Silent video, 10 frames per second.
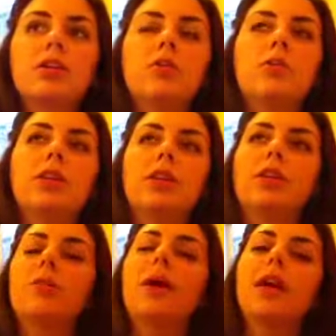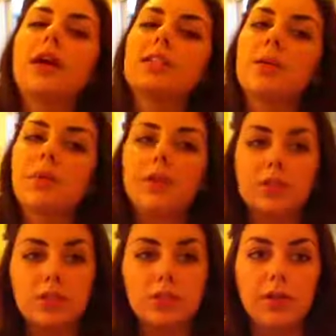we learn about a concept, we have
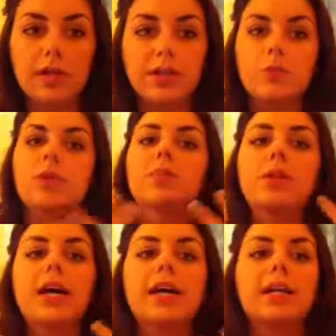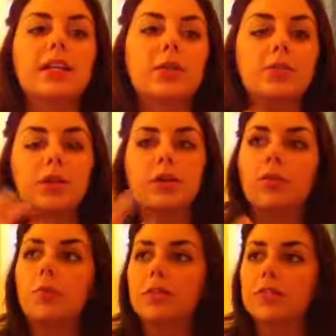to do it, and then we apply it like with our
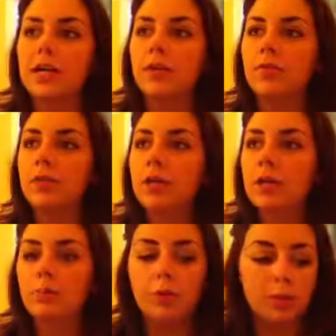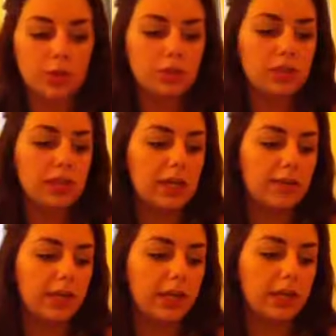group and stuff, but we usually
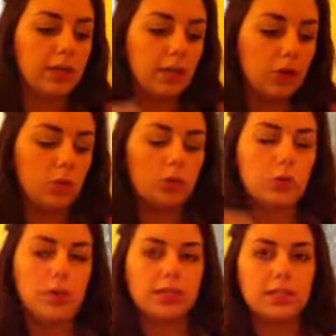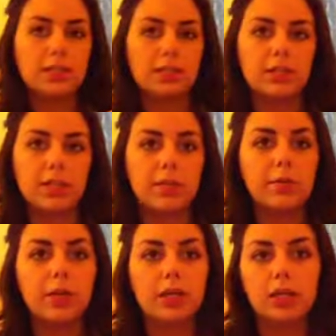have like a cool twist. Like today
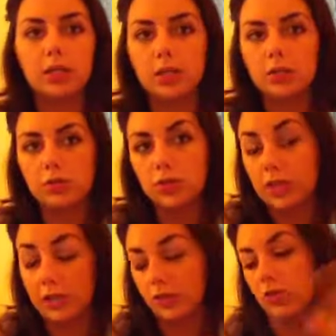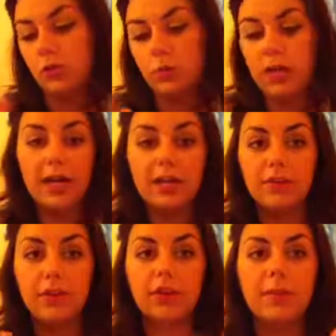we used Extra Normal. I'd
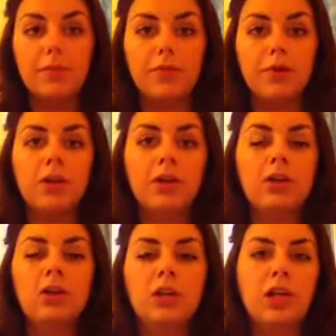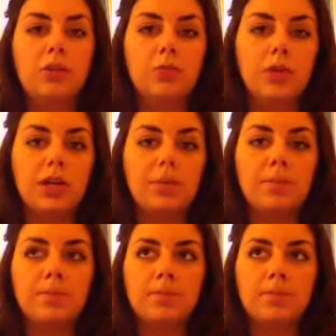never heard of that before. And we